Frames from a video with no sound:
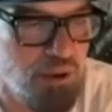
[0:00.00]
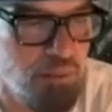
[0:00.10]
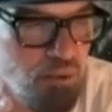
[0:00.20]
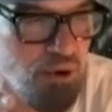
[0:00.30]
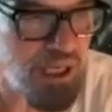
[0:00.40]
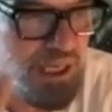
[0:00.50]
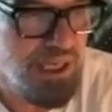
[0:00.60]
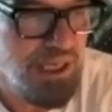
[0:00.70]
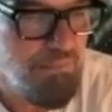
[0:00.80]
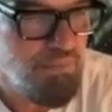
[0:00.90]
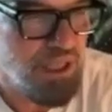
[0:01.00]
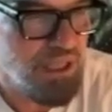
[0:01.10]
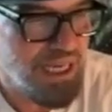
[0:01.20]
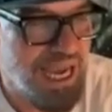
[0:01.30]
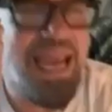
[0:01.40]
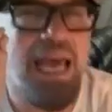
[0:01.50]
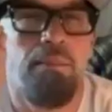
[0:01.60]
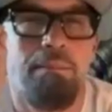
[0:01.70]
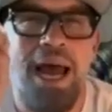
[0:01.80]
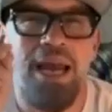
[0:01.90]
point, that like I had a
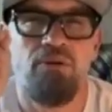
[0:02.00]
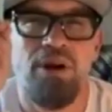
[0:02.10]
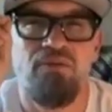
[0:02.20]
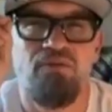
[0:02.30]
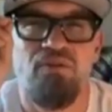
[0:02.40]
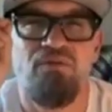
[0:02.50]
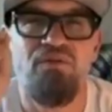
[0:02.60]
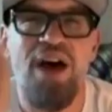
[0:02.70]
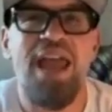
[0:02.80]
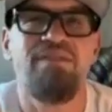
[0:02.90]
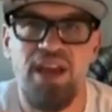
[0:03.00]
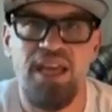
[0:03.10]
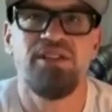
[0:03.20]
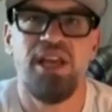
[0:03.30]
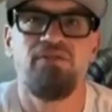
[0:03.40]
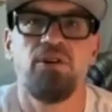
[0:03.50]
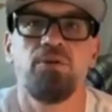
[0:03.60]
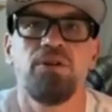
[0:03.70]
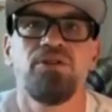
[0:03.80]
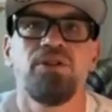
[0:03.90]
migraine for 5 days afterwards